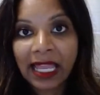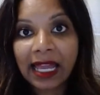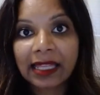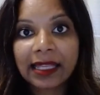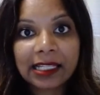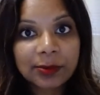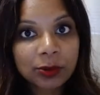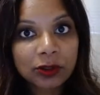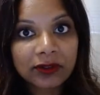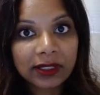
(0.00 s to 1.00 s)
And that's
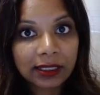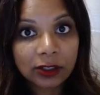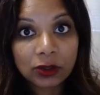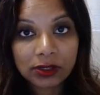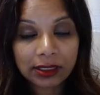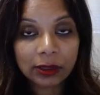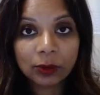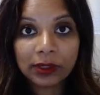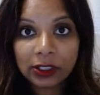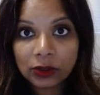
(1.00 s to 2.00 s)
proven. Usually
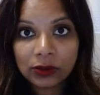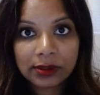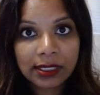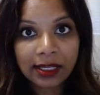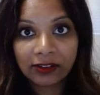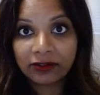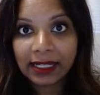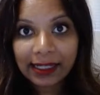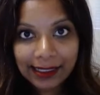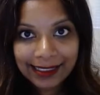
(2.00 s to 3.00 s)
we use
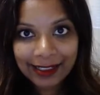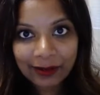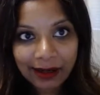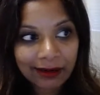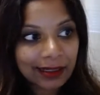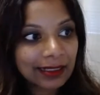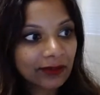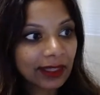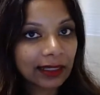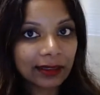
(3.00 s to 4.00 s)
flight itineraries
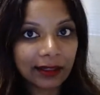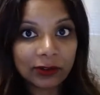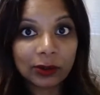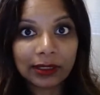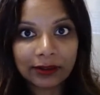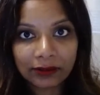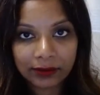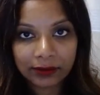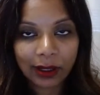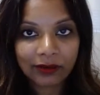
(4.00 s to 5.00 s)
if you live,
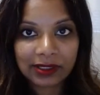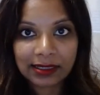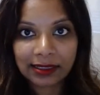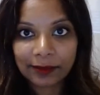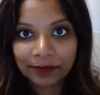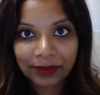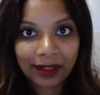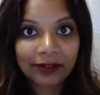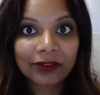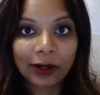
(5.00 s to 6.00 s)
obviously
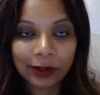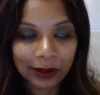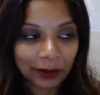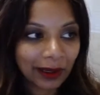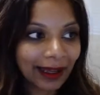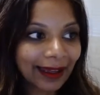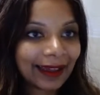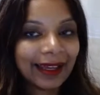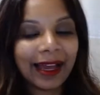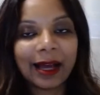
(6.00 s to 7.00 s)
farther away,
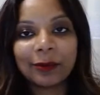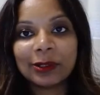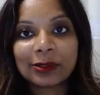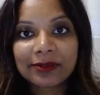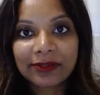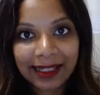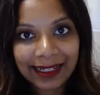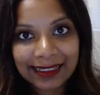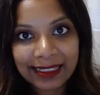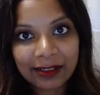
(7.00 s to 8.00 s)
and we use flight
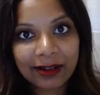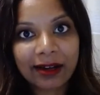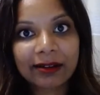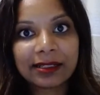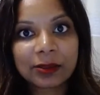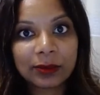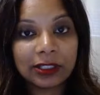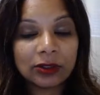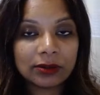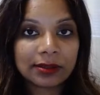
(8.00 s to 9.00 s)
itineraries, we
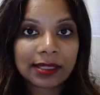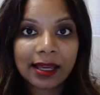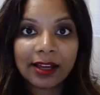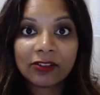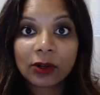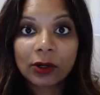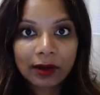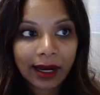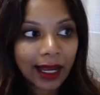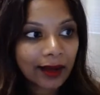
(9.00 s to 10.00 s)
use
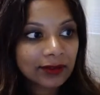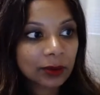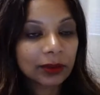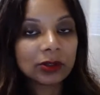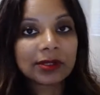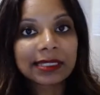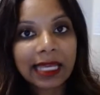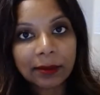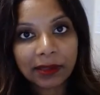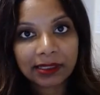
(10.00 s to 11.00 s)
photographs, and we use
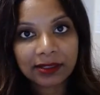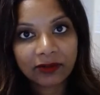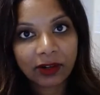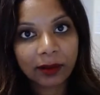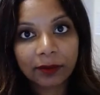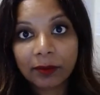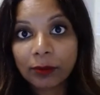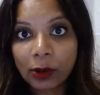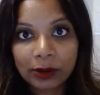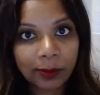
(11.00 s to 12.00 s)
statements from
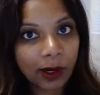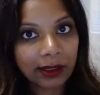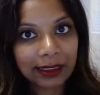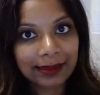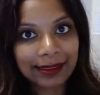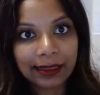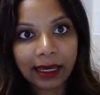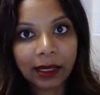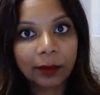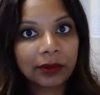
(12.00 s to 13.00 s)
both parties in that
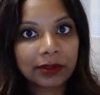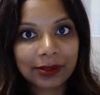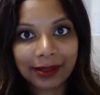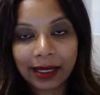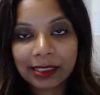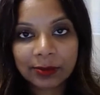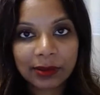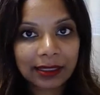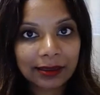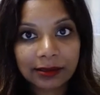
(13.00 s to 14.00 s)
couple. So the
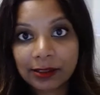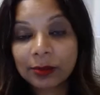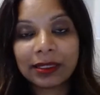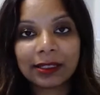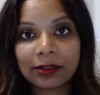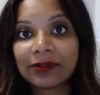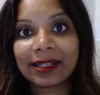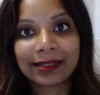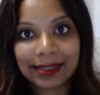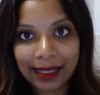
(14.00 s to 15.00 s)
husband to be, the
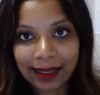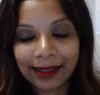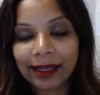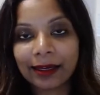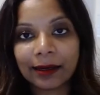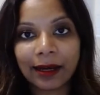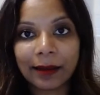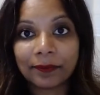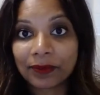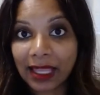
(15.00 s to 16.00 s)
fiance,
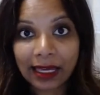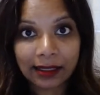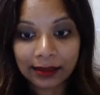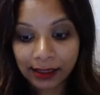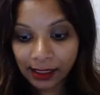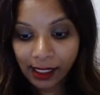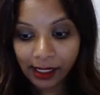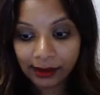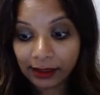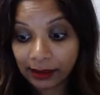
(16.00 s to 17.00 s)
and
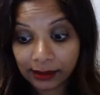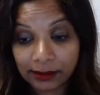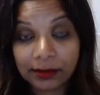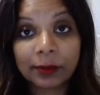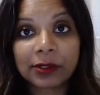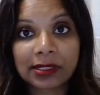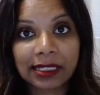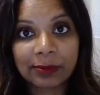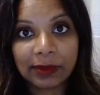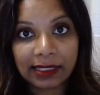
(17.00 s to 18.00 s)
the person
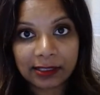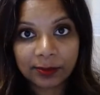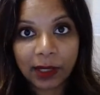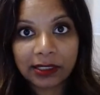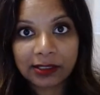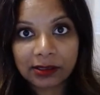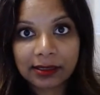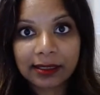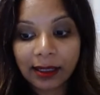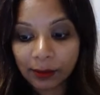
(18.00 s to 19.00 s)
that's being sponsored
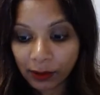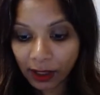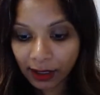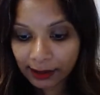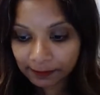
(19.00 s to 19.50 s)
abroad.